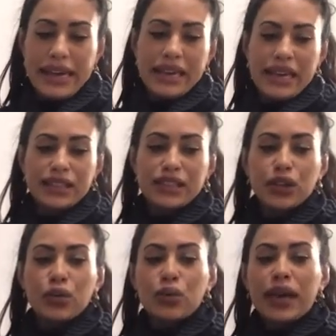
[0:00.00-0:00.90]
Okay,
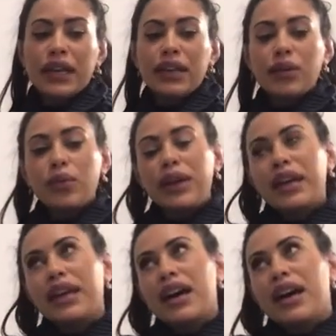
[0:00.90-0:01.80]
so when
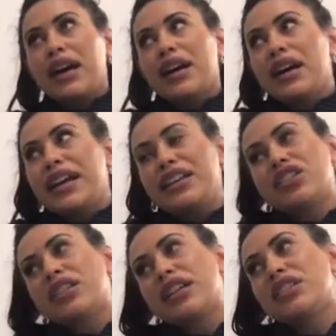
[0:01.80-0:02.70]
we are
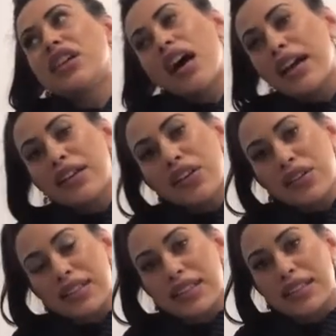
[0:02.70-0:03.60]
initially
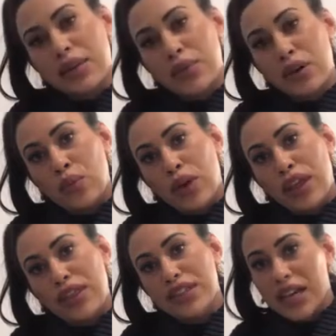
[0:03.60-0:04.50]
diagnosing someone
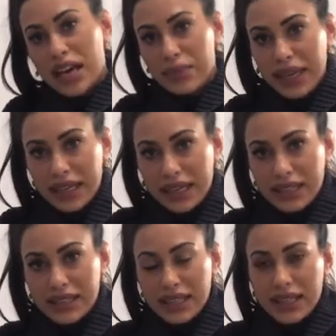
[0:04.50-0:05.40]
with
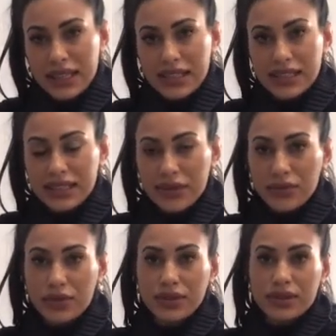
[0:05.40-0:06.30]
diabetes, there's
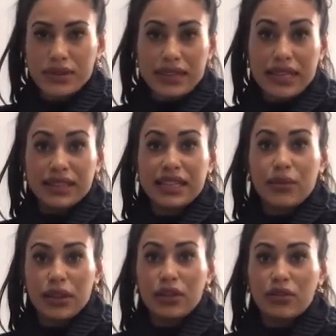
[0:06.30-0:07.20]
several things
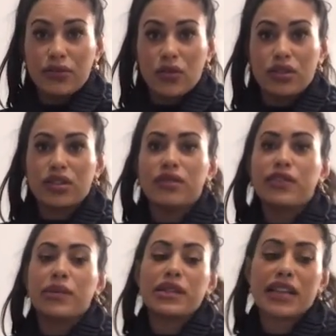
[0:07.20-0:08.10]
that we look for to
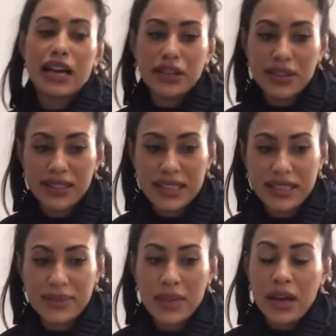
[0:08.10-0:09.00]
confirm the
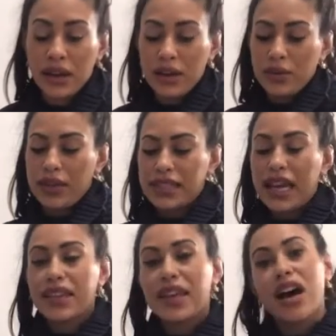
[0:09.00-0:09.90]
diagnosis. We
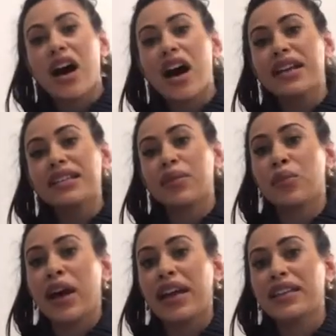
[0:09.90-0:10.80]
take their height
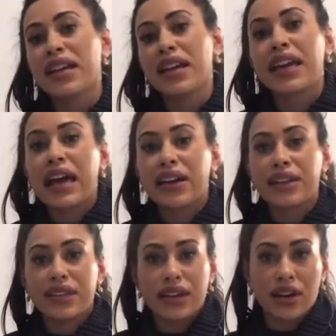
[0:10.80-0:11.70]
and weight and
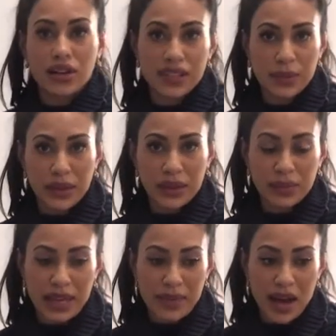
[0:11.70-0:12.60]
calculate their corresponding
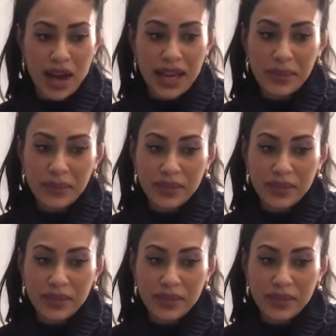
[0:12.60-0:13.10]
BMI.